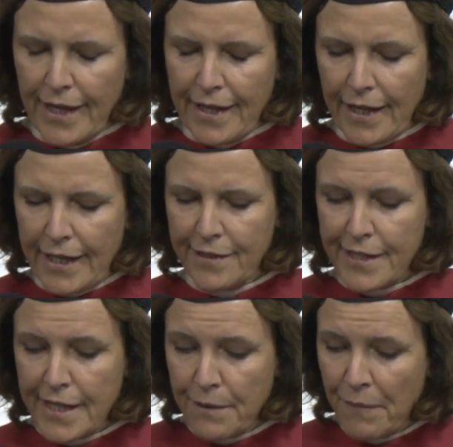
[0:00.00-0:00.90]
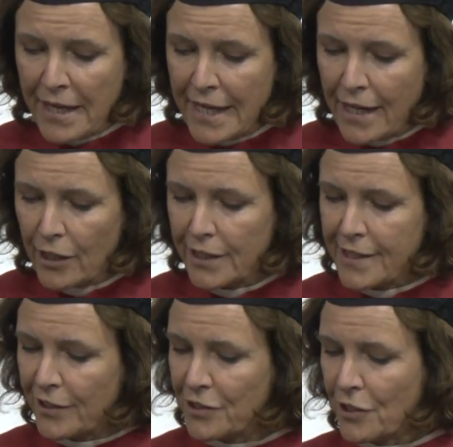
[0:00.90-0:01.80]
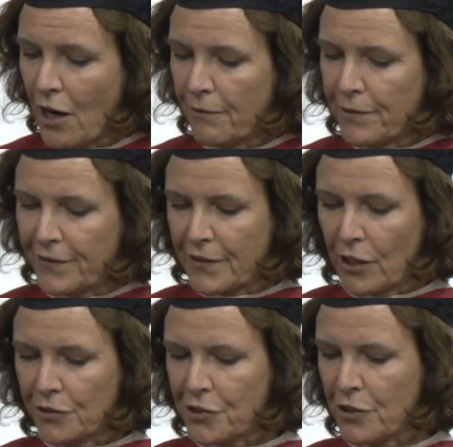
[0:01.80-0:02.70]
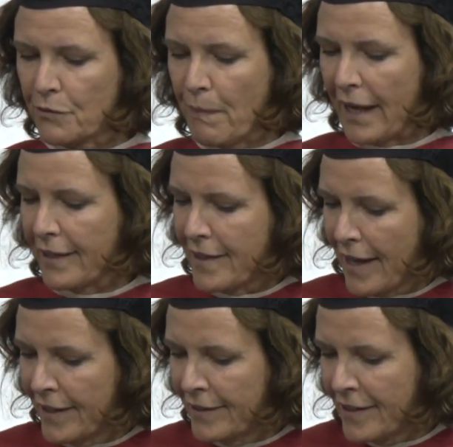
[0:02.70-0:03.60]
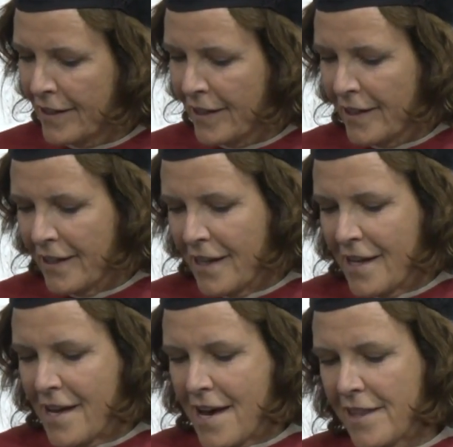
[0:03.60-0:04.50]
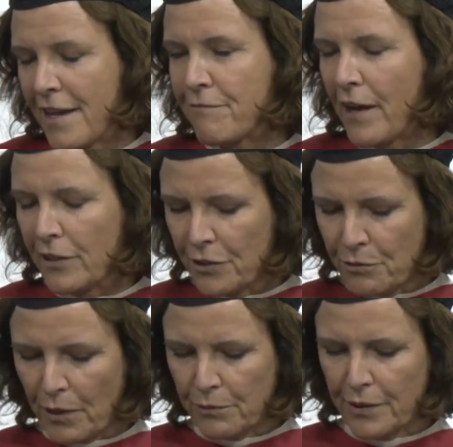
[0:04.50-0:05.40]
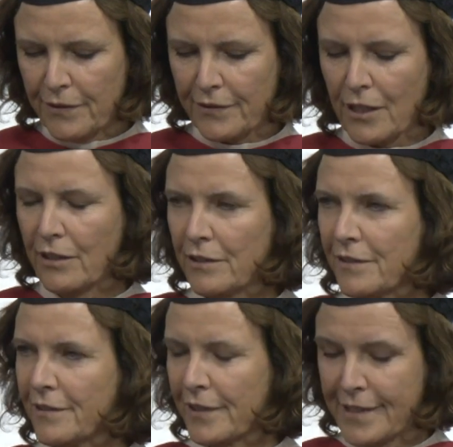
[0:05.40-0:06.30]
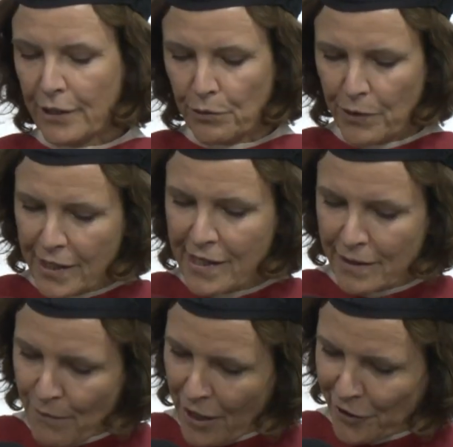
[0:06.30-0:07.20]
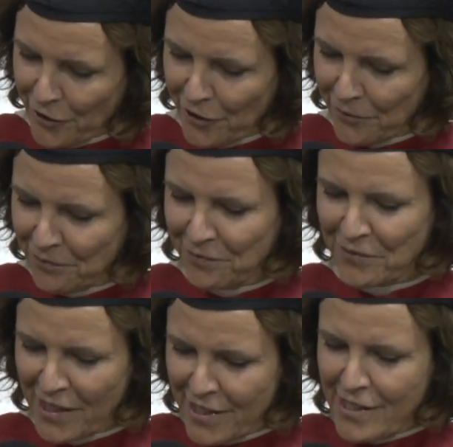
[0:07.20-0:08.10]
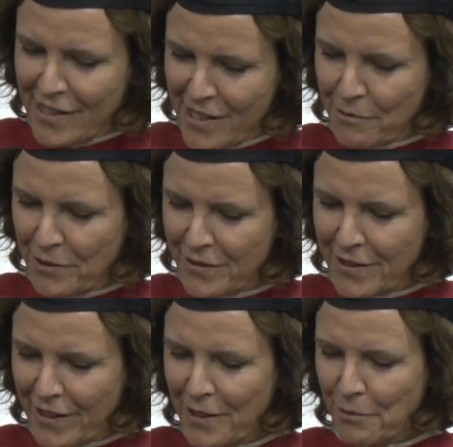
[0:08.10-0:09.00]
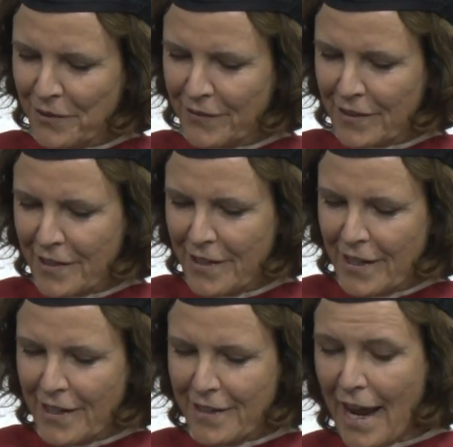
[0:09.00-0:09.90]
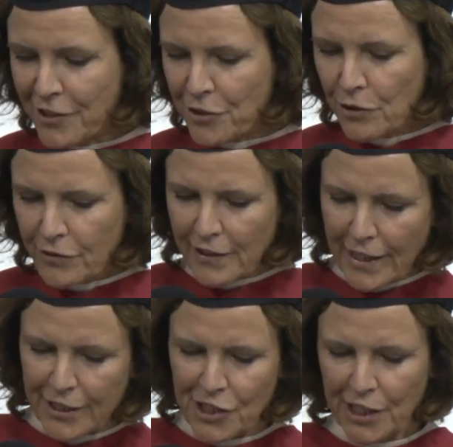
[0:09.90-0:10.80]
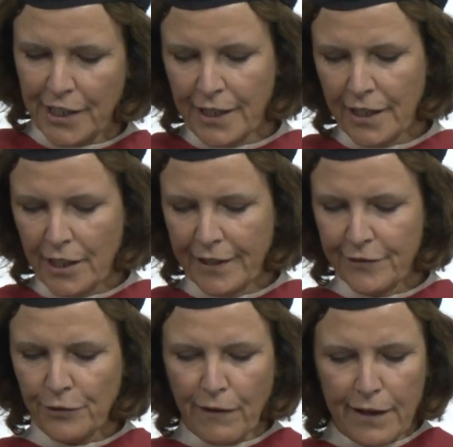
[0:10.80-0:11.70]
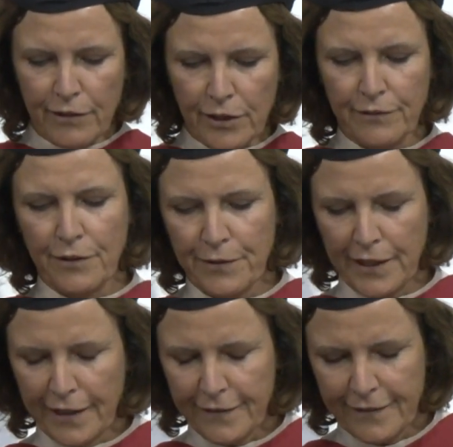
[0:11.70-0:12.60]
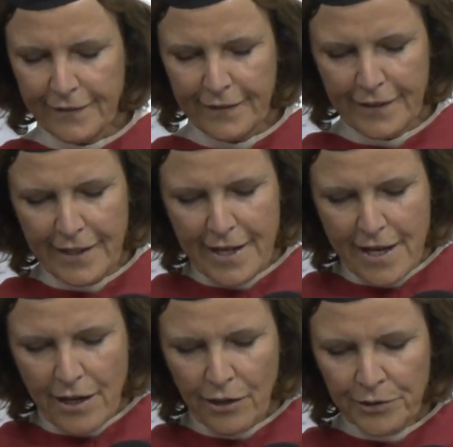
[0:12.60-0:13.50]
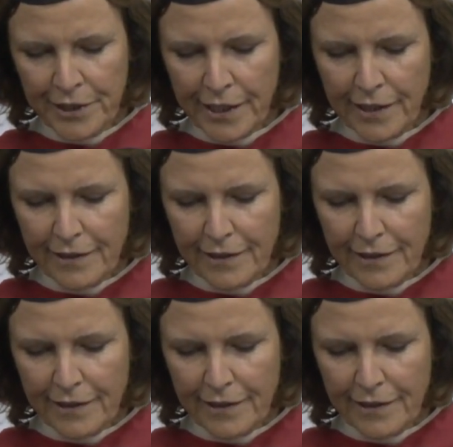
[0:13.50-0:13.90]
You see, many architecture office cultures back then, uh, they followed what was called the Darwinian model. It was, it was natural selection and survival of the fittest. Only